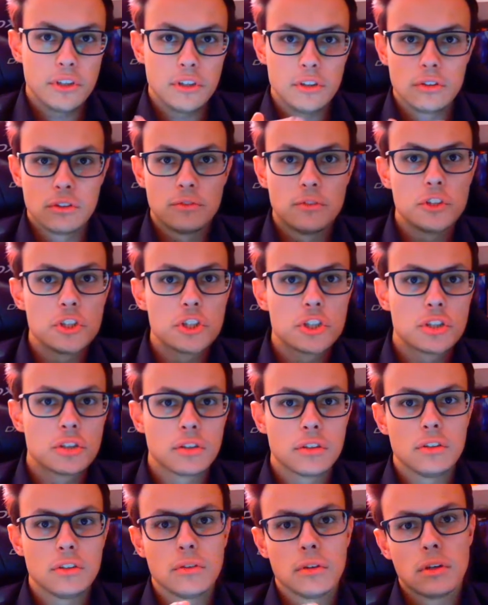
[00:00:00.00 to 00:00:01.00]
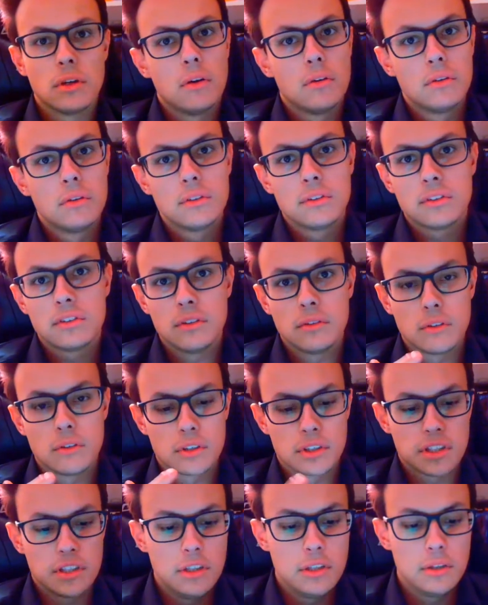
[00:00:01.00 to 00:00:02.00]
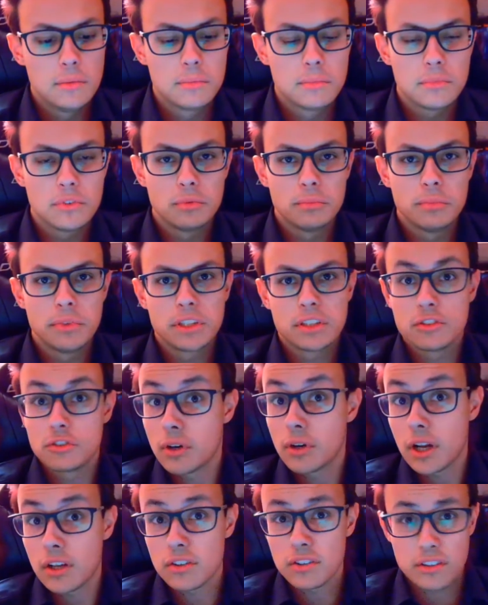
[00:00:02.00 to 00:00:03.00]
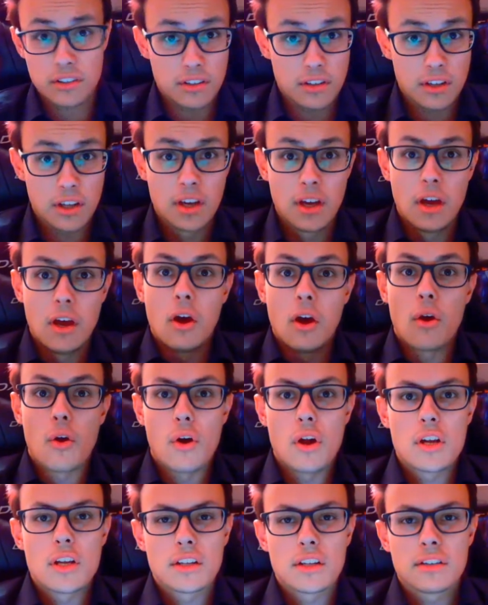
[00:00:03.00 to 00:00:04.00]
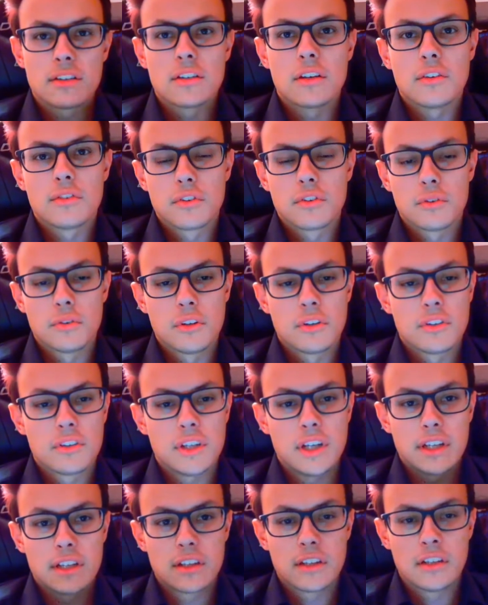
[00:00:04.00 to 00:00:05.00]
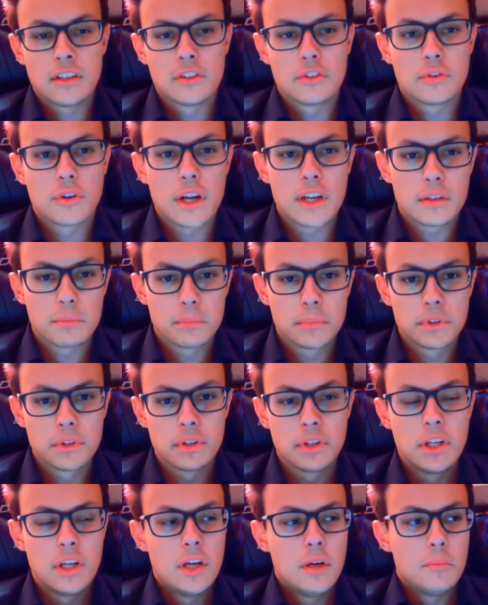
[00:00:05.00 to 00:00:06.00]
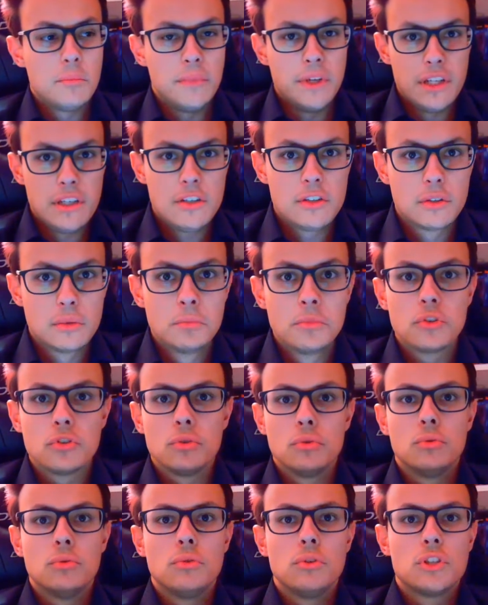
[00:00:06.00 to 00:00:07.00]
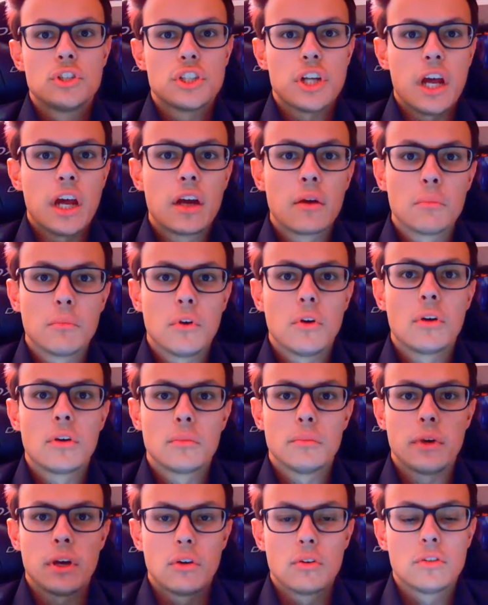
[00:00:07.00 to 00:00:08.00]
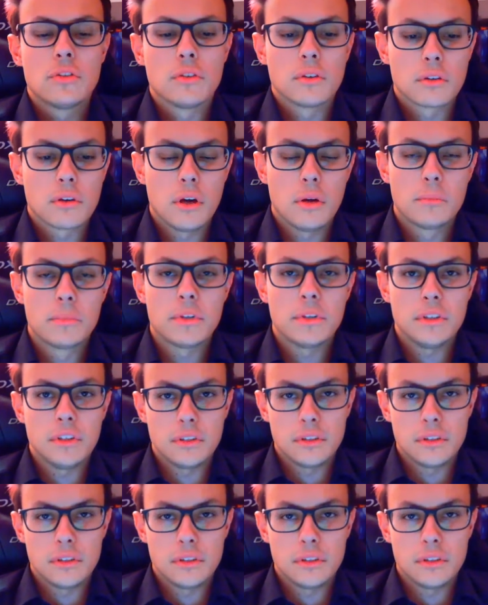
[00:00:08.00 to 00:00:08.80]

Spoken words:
your vision, your goals, your team, to build trust and all that stuff. So it's like an incredible medium to share more about your company.